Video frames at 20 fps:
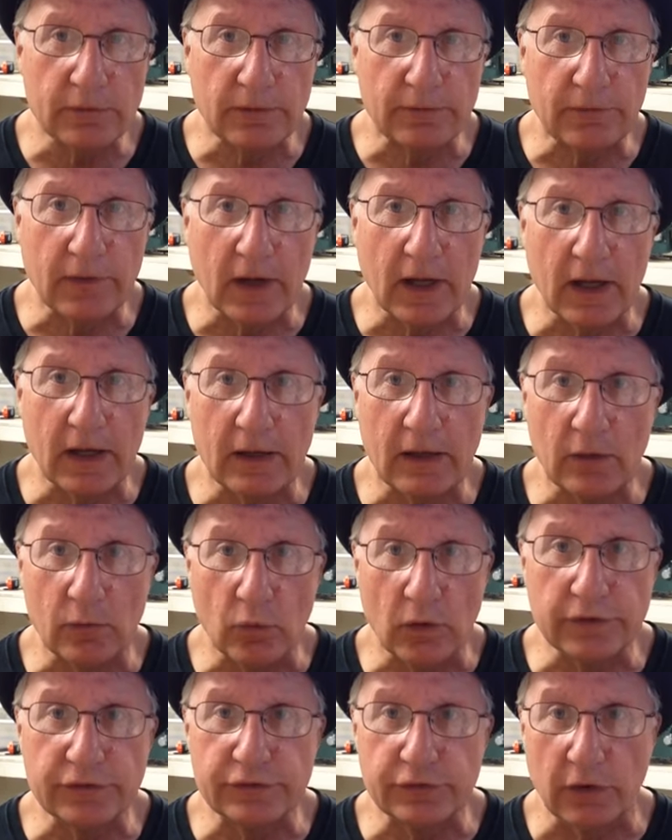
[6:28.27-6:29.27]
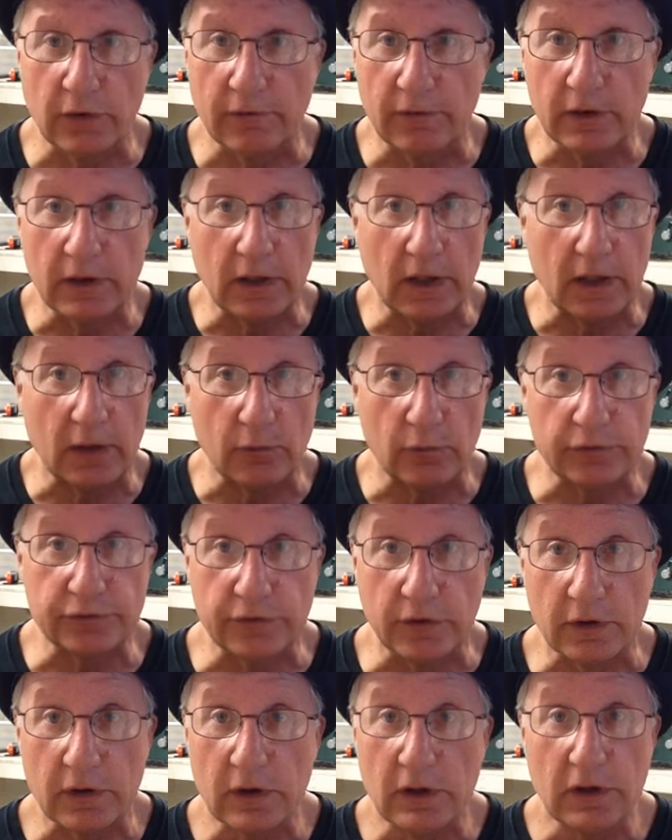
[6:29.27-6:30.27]
fat in 1 serving, and it was
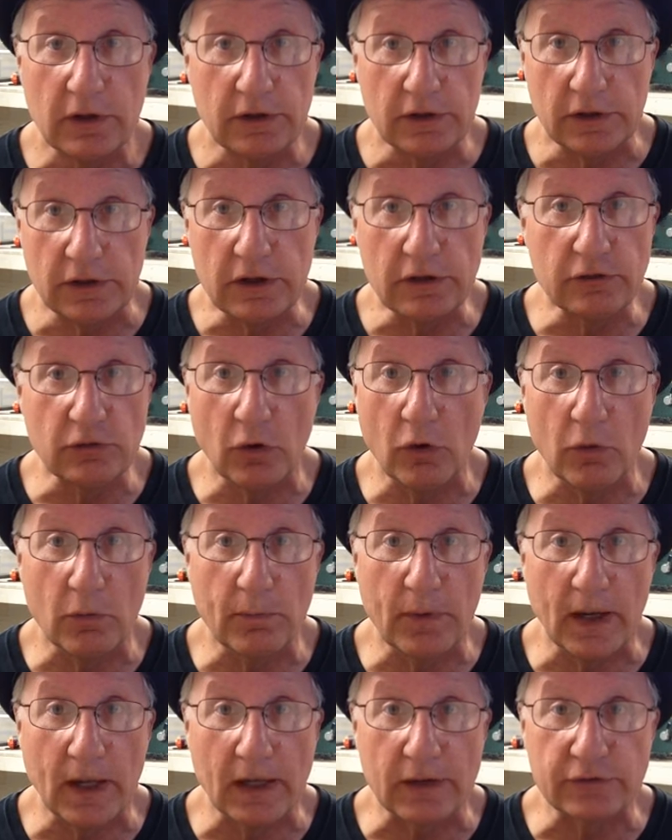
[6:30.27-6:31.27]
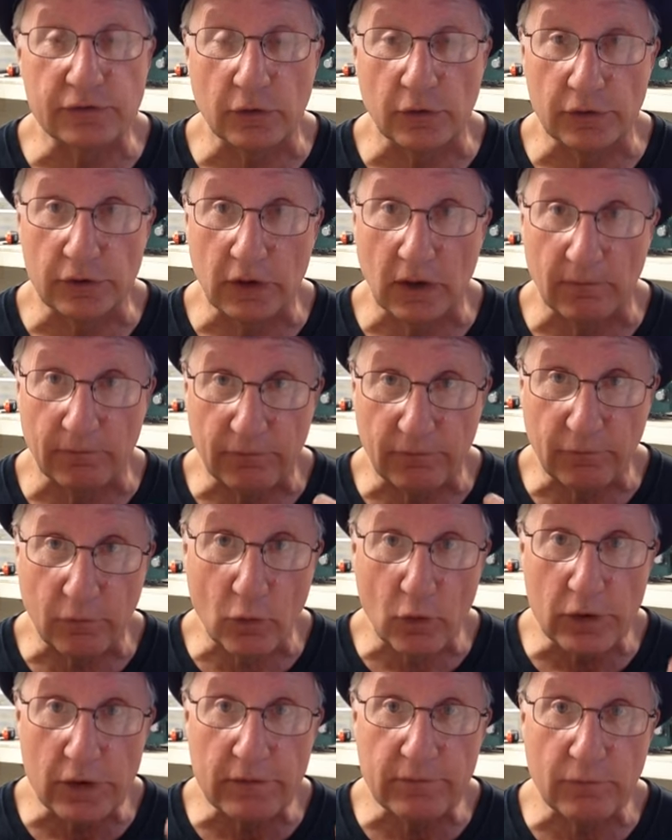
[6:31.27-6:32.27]
you eat the whole bag, so you got
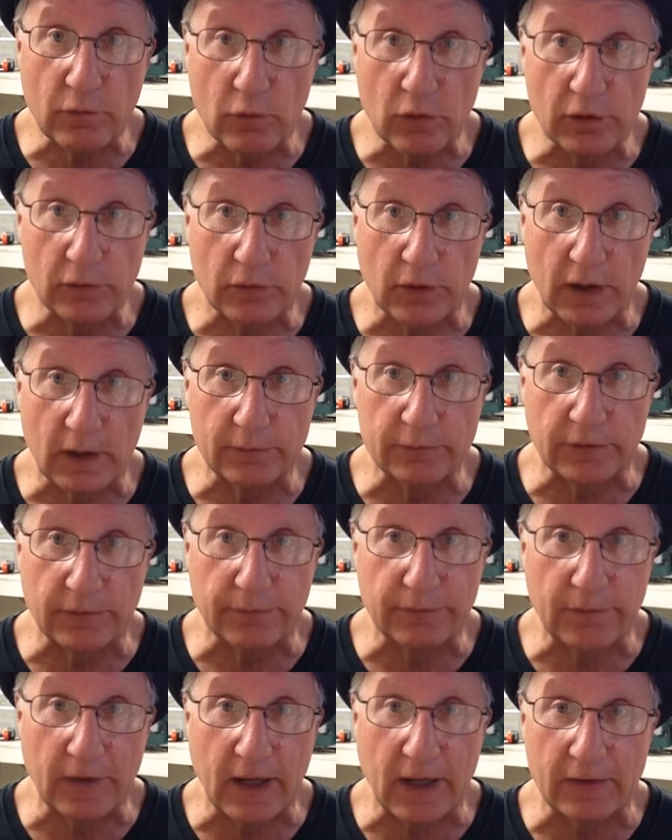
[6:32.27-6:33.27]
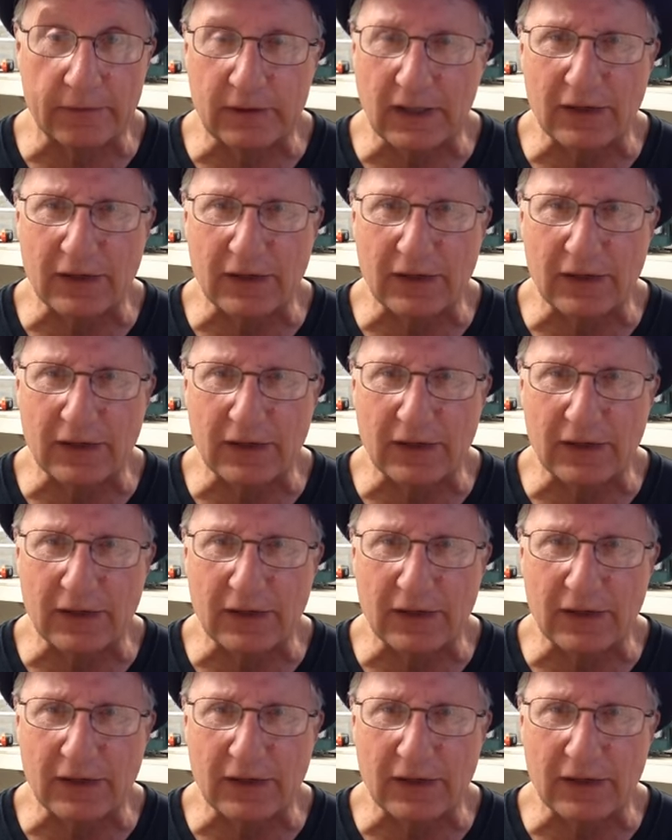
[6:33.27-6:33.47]
44 grams of fat.